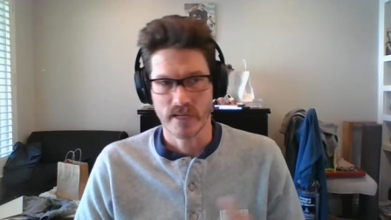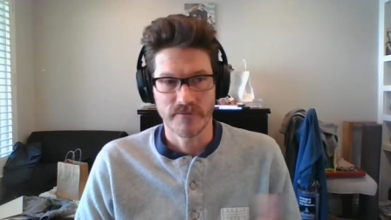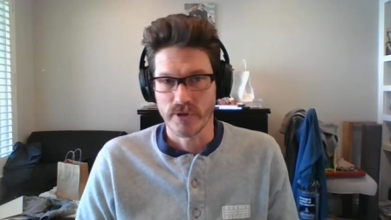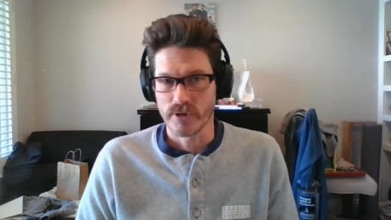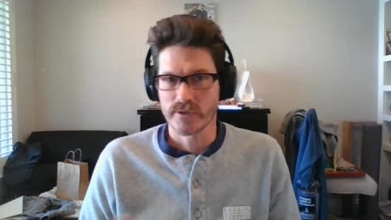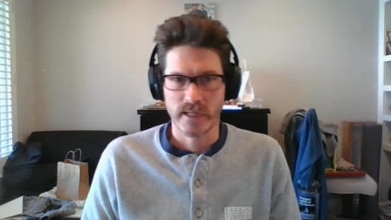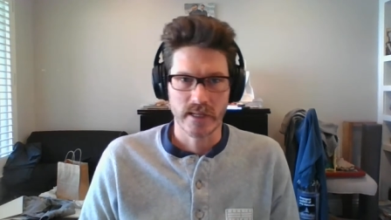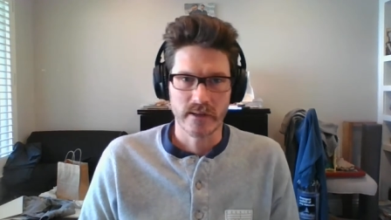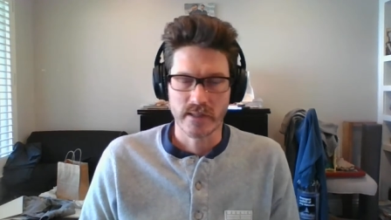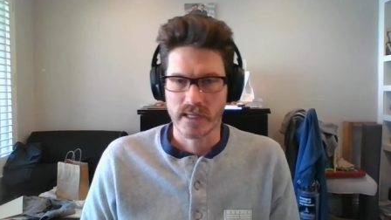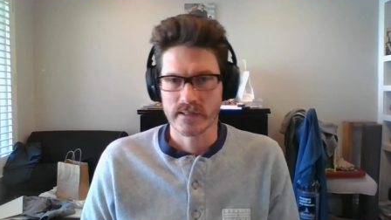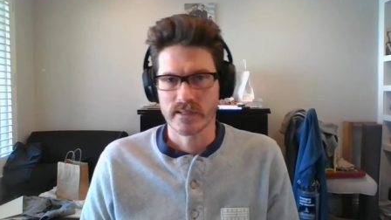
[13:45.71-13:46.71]
If you use the
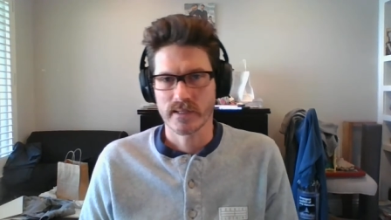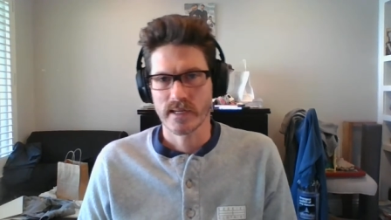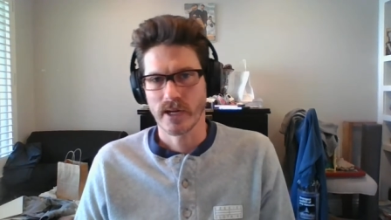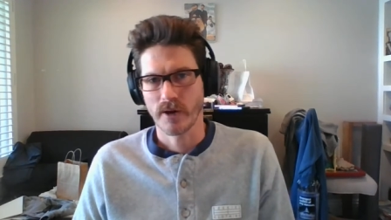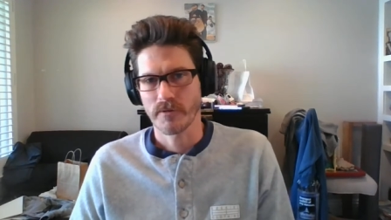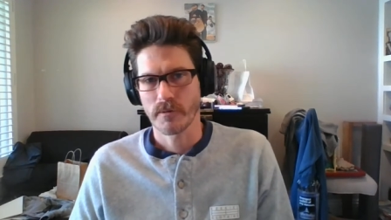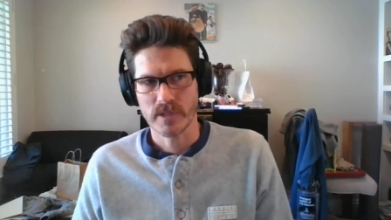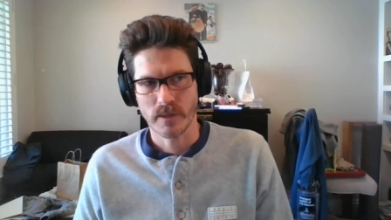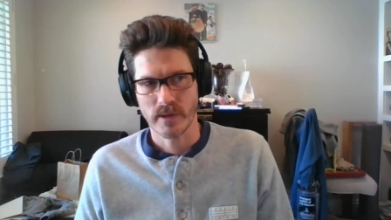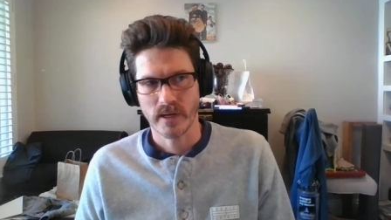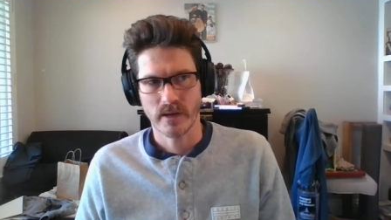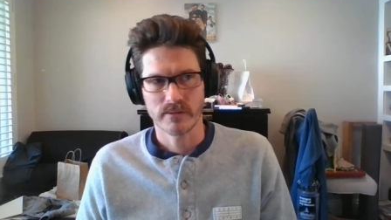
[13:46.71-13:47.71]
internet to get help from
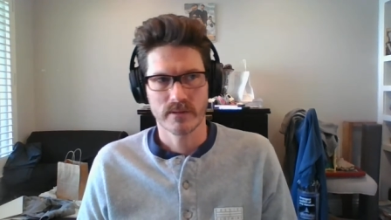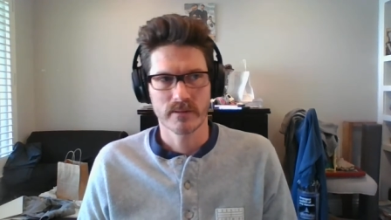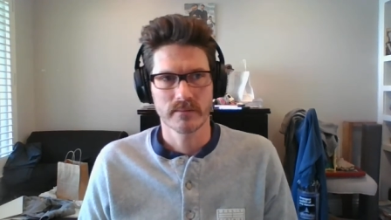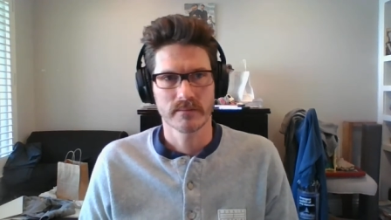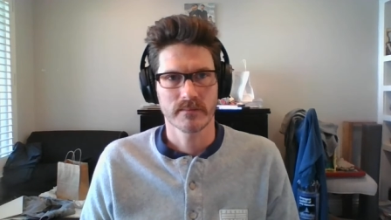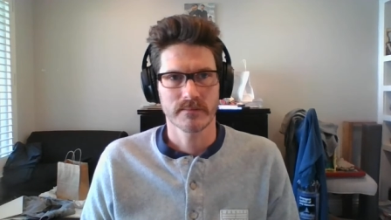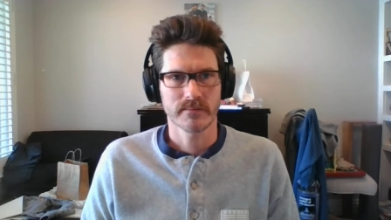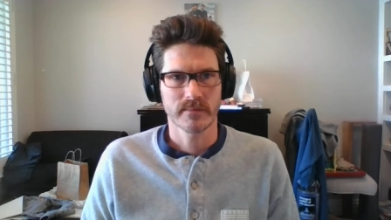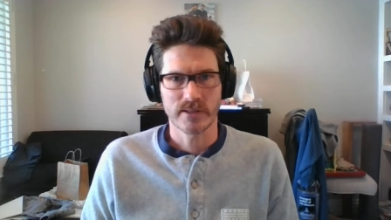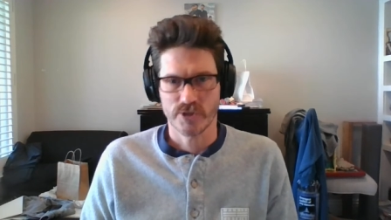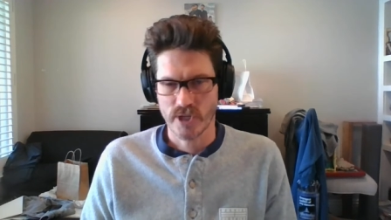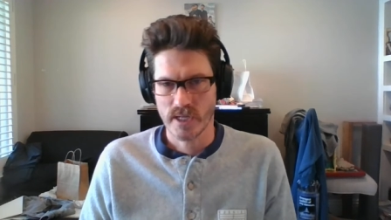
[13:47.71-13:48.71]
someone else,
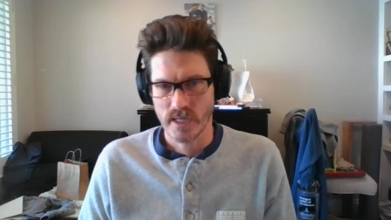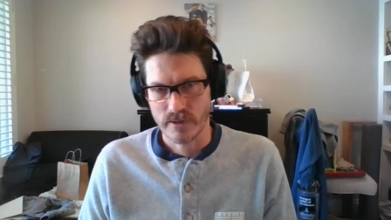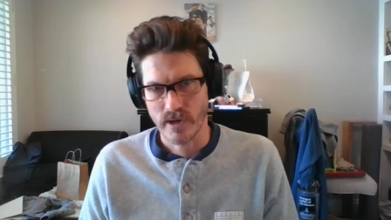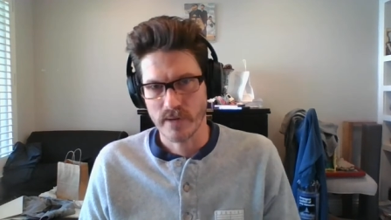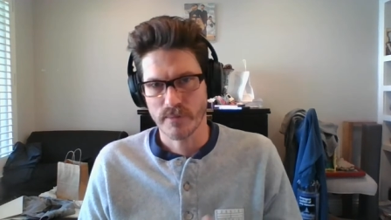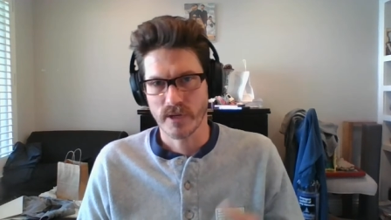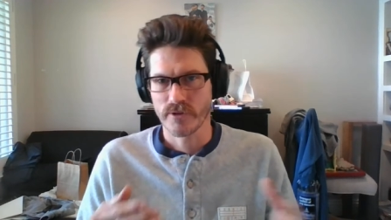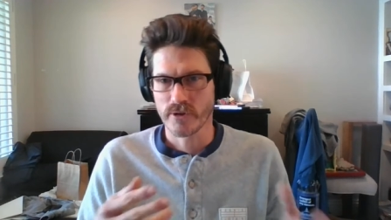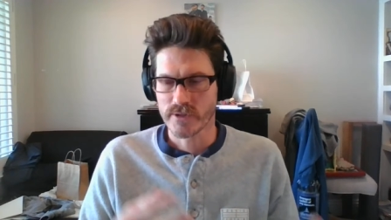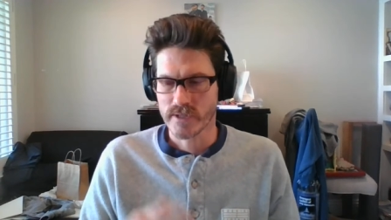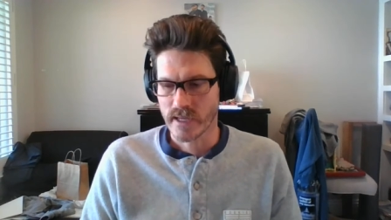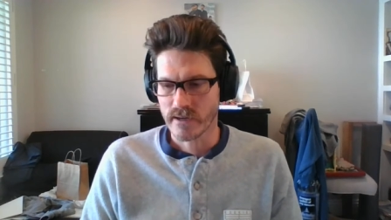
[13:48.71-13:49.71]
that's cheating, right? But if you
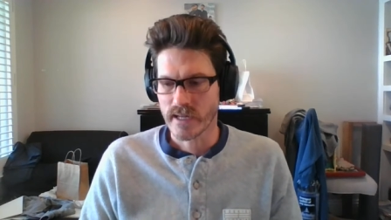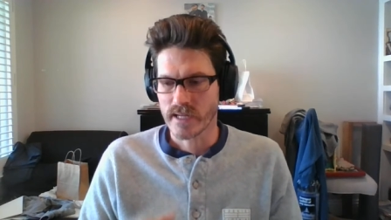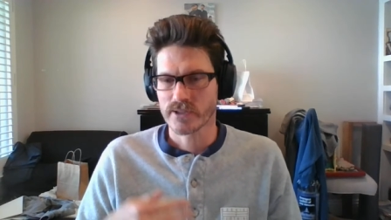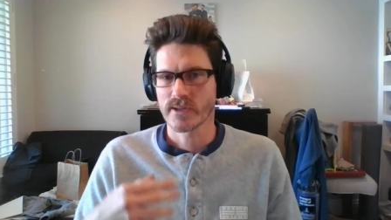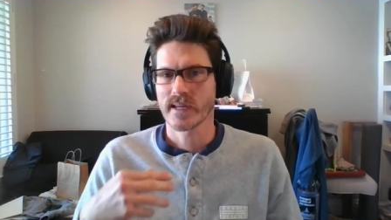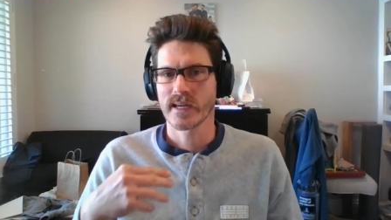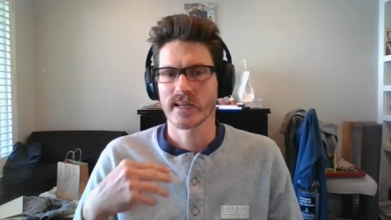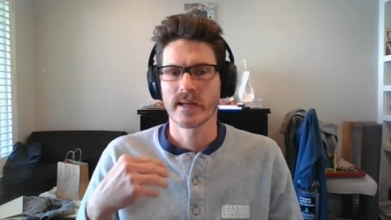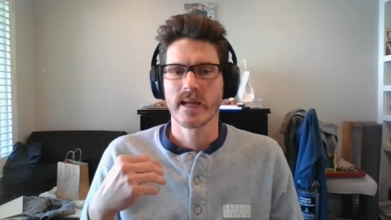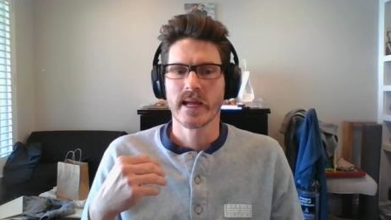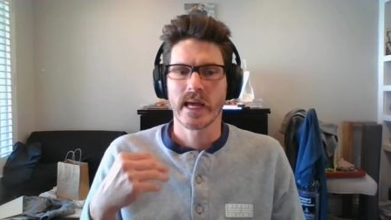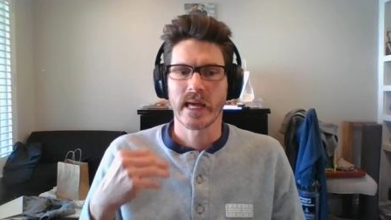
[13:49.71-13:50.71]
use the internet to get
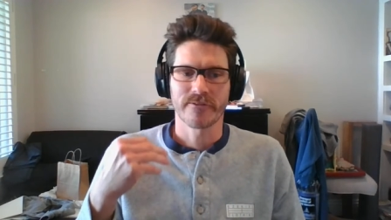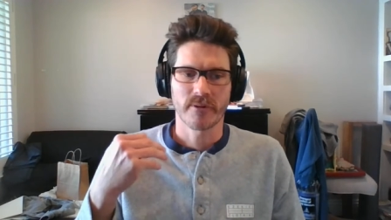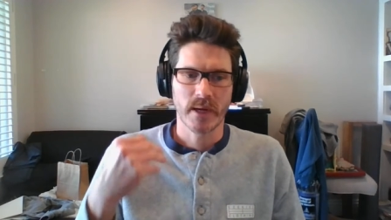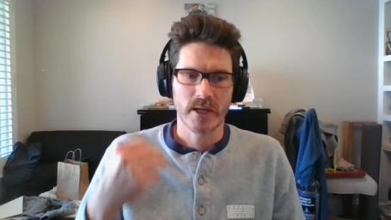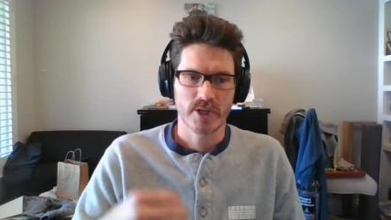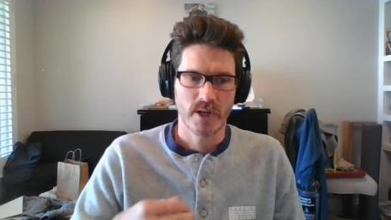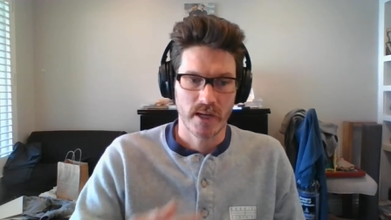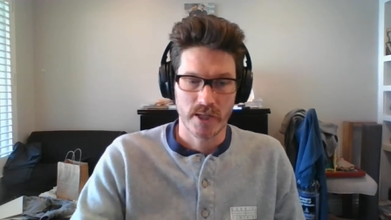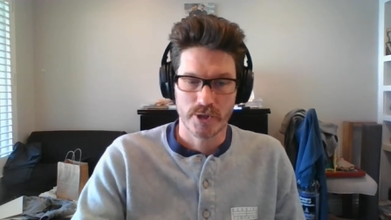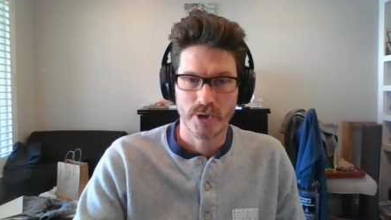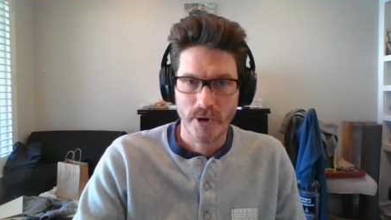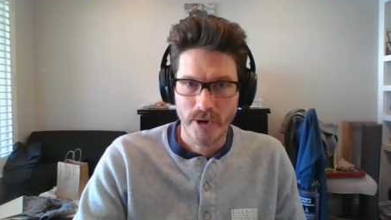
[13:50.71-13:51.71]
information on
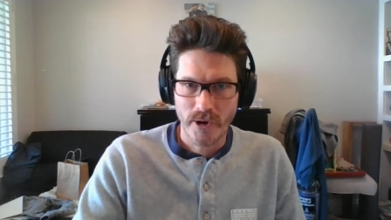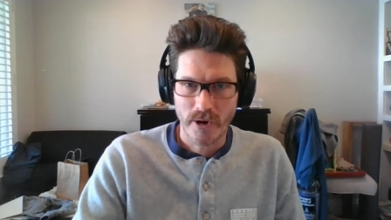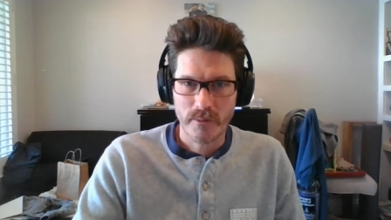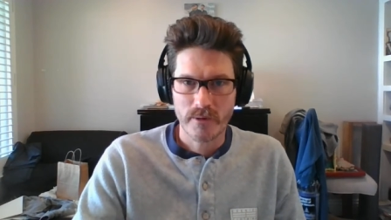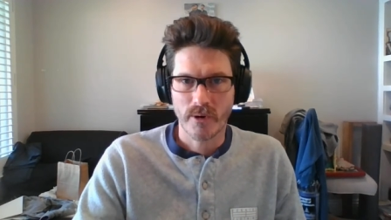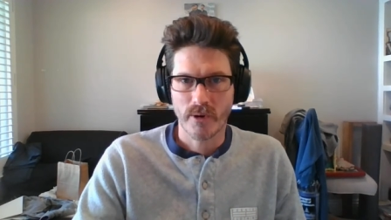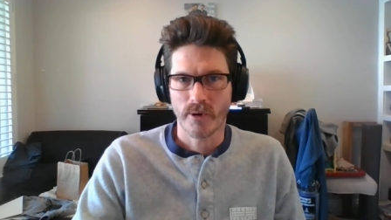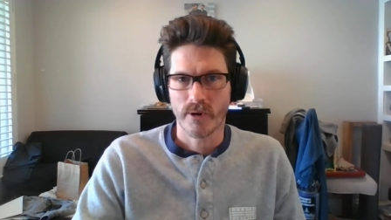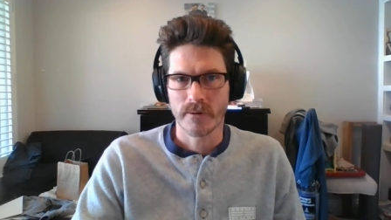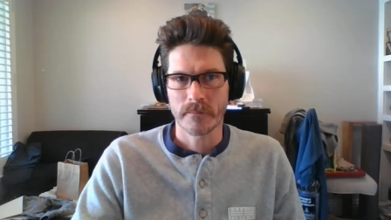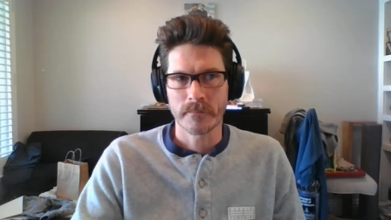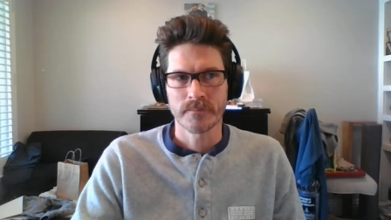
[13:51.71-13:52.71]
a term
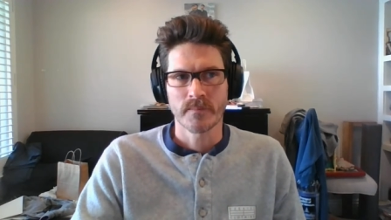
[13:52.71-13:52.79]
or